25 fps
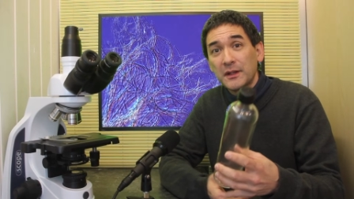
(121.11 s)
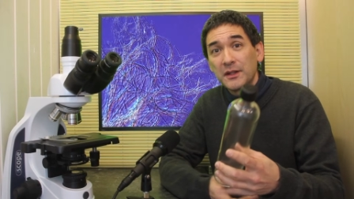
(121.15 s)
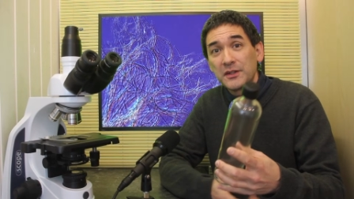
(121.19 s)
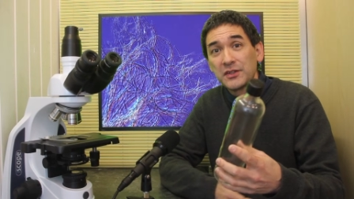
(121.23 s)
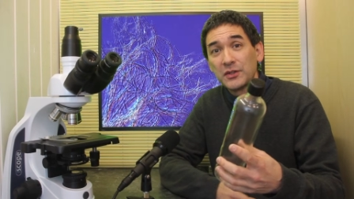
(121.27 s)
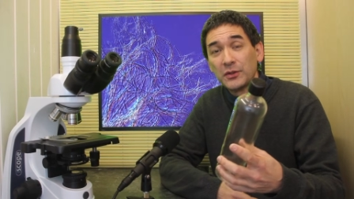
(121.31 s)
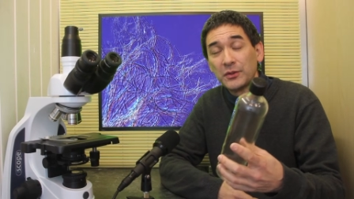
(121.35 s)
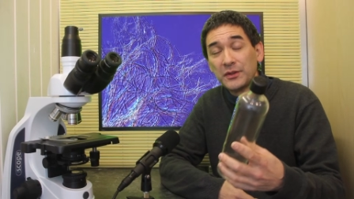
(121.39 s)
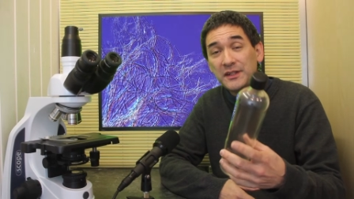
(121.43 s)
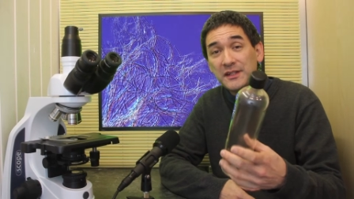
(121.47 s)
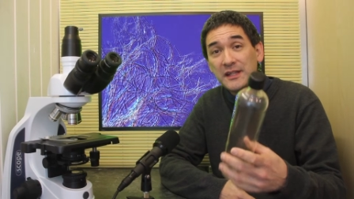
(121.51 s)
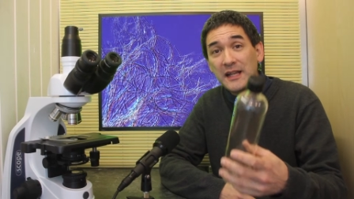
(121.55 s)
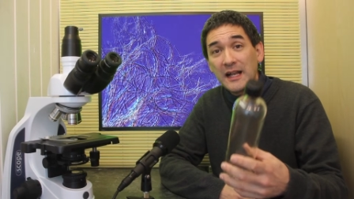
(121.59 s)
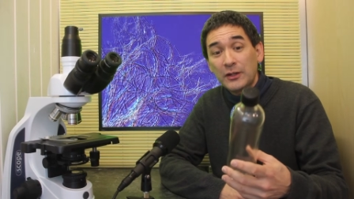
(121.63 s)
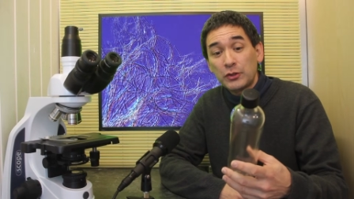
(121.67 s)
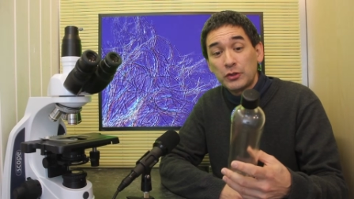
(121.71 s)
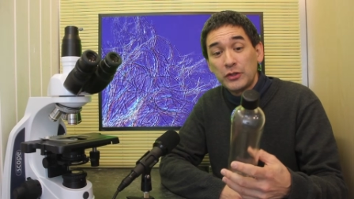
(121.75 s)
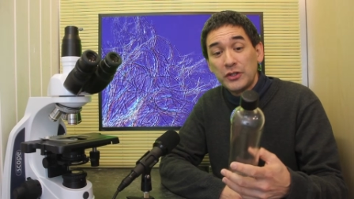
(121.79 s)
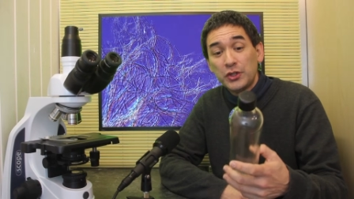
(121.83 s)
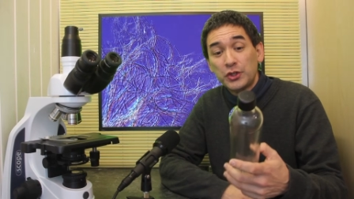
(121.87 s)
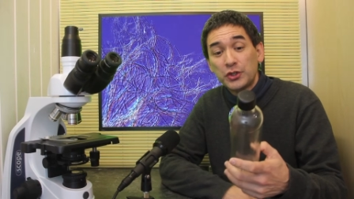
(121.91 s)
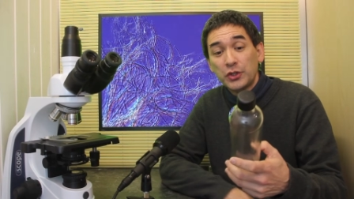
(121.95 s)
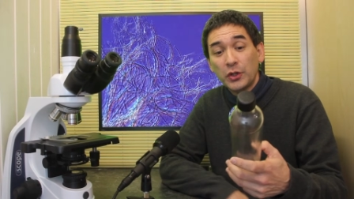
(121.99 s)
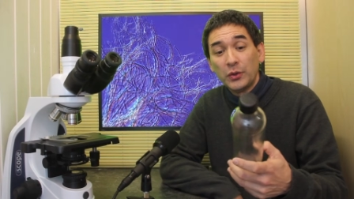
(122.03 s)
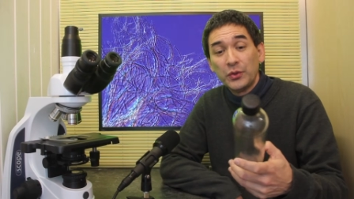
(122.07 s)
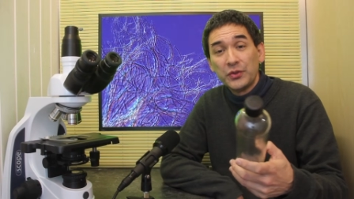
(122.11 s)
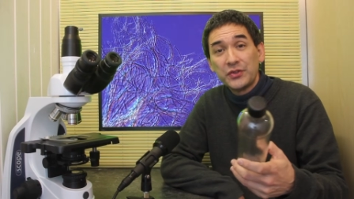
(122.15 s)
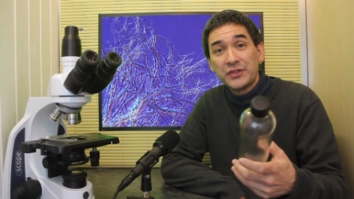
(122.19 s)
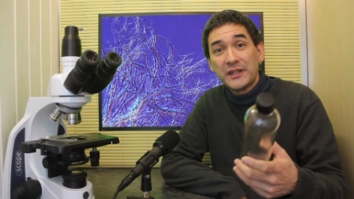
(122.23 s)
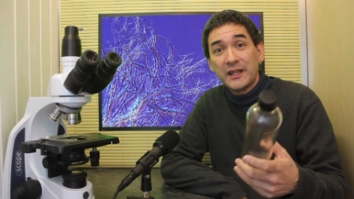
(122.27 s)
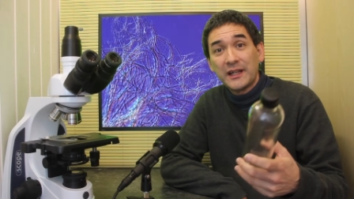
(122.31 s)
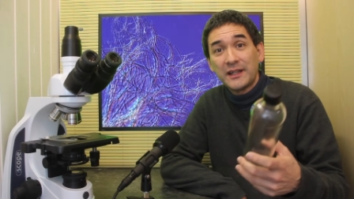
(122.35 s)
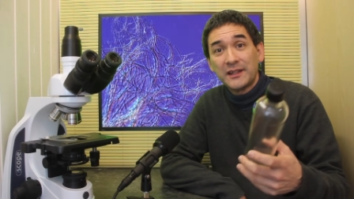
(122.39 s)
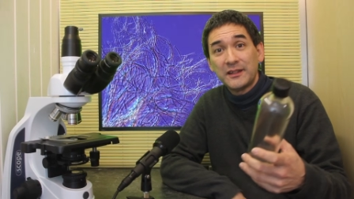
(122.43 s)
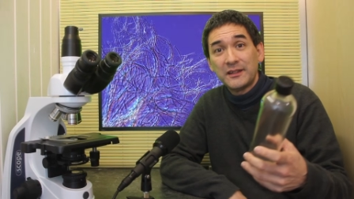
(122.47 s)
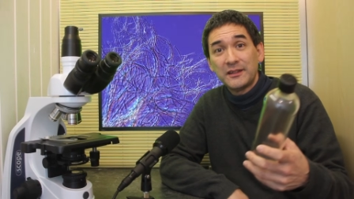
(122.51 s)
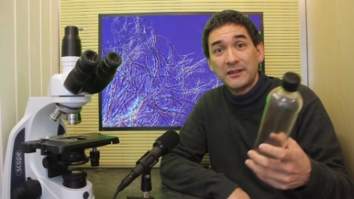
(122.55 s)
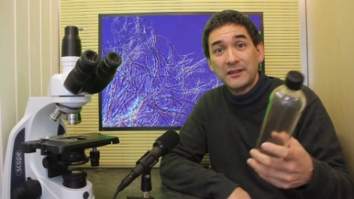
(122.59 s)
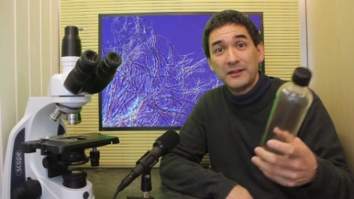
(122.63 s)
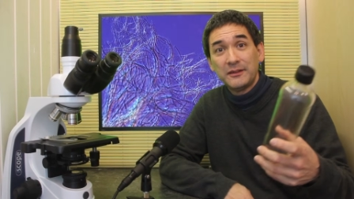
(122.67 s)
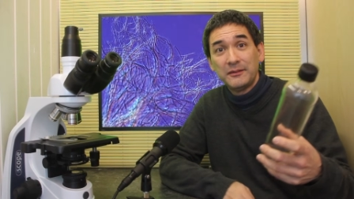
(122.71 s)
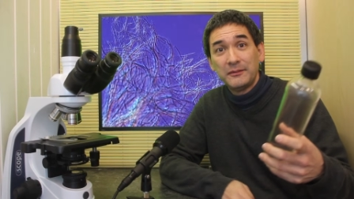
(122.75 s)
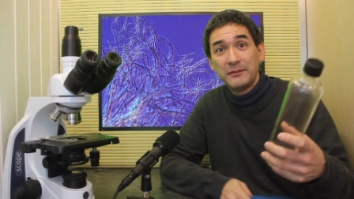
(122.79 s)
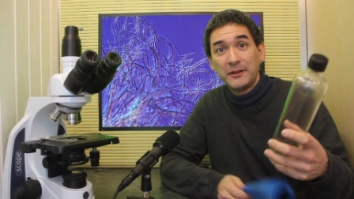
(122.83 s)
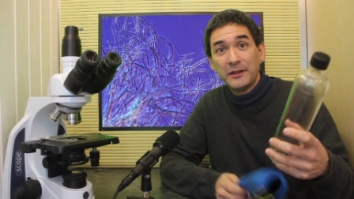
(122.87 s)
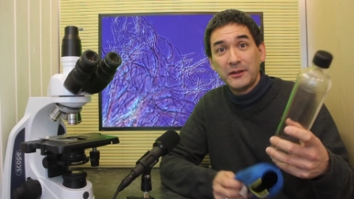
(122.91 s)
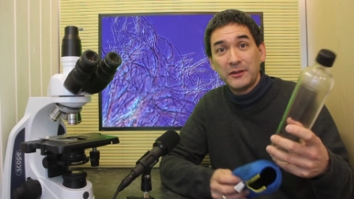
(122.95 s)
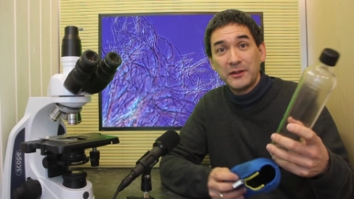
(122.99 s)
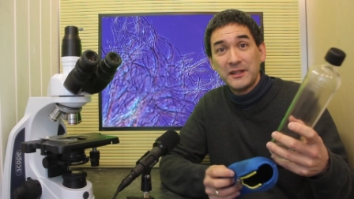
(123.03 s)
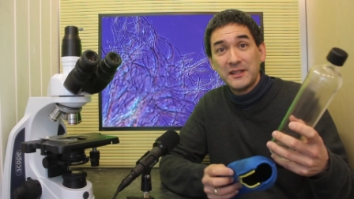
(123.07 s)
So this actually shows that
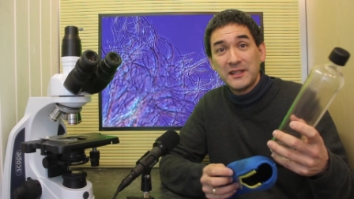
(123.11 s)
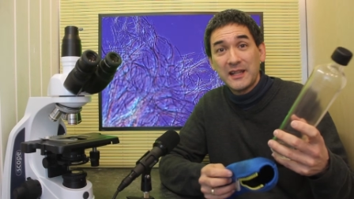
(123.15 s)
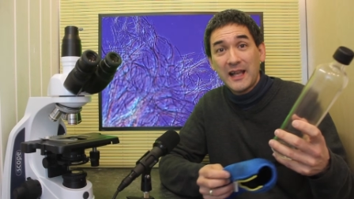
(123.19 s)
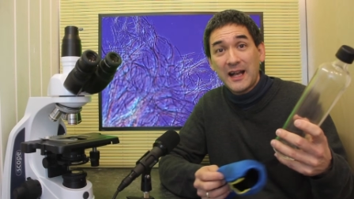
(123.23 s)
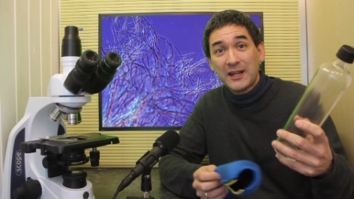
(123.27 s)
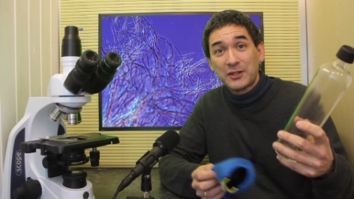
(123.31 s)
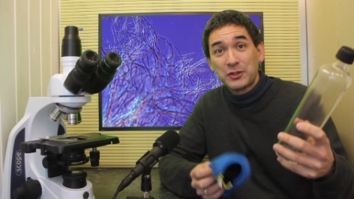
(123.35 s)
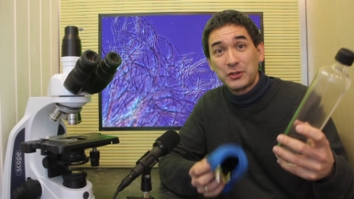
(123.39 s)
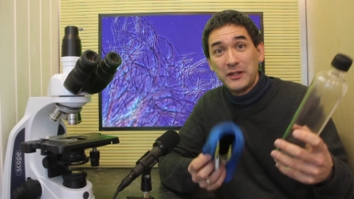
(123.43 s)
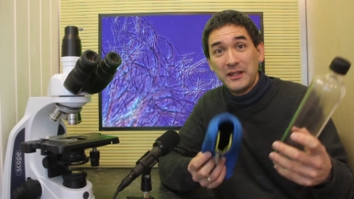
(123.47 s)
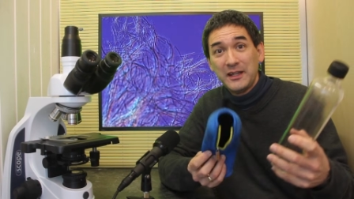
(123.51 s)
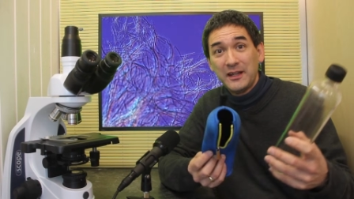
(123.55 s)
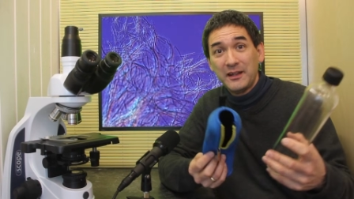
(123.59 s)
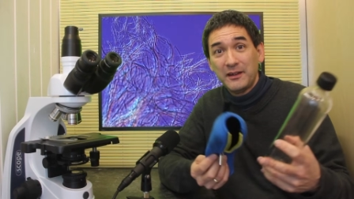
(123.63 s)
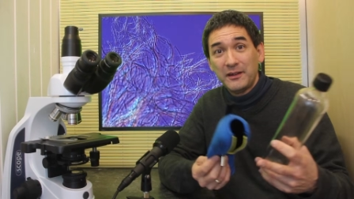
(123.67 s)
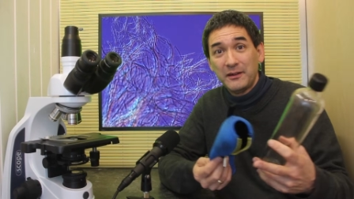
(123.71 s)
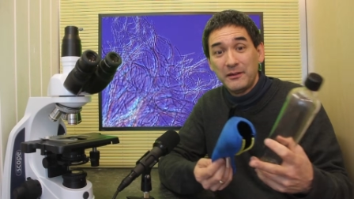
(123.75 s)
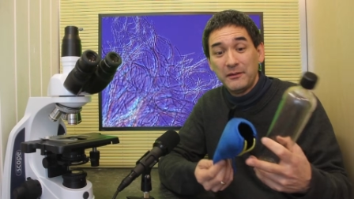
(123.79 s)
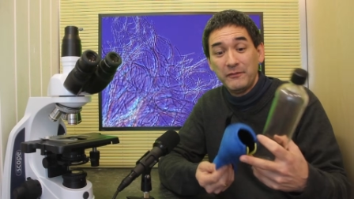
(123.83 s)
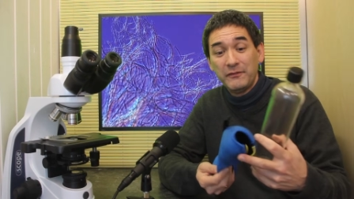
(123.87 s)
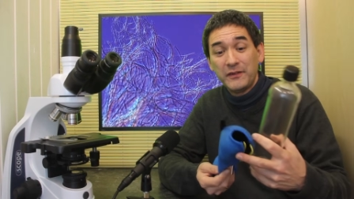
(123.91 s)
there is actually a